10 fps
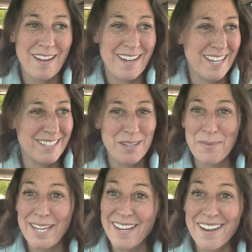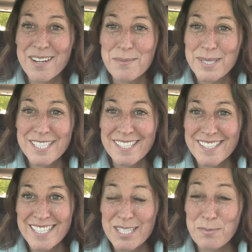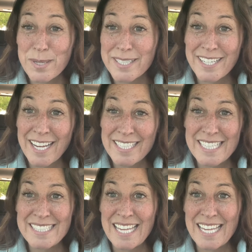get to make it our mission to spread kindness